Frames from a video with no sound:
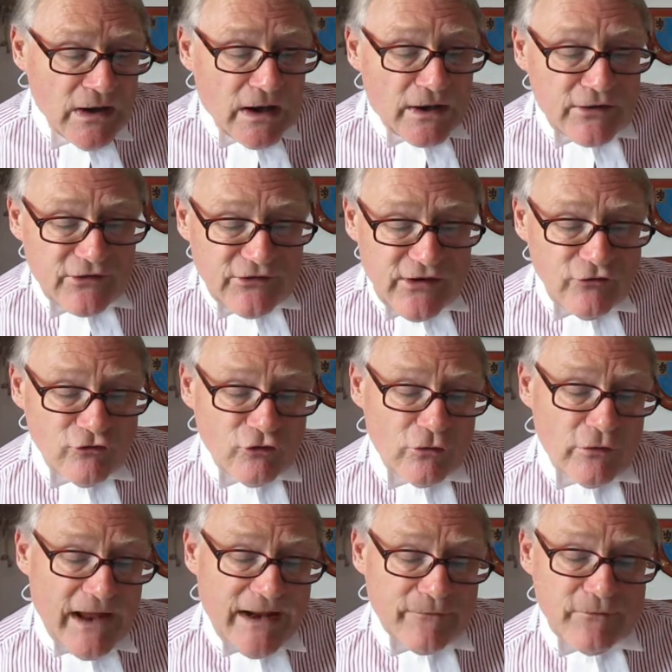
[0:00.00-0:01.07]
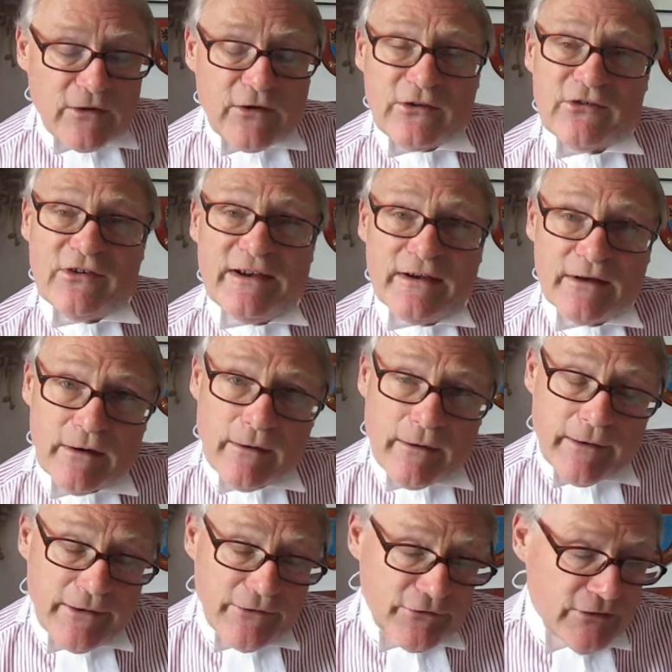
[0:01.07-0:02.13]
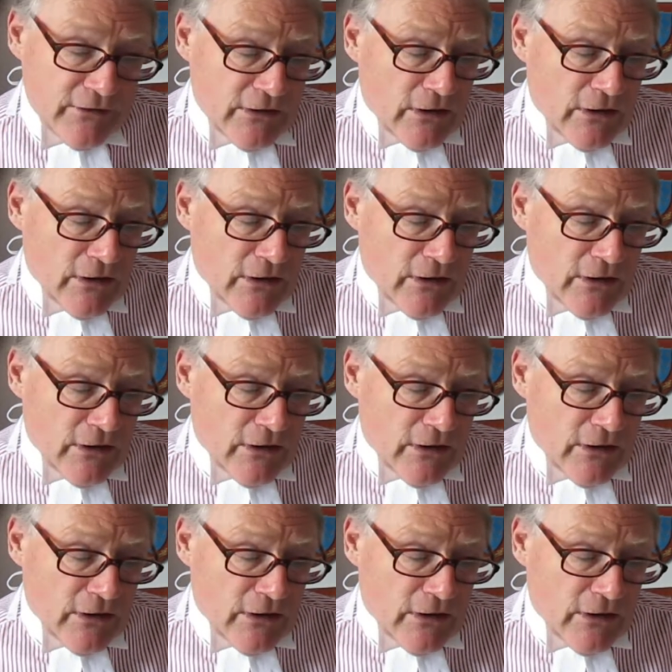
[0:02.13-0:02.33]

An Essential Advocacy Guide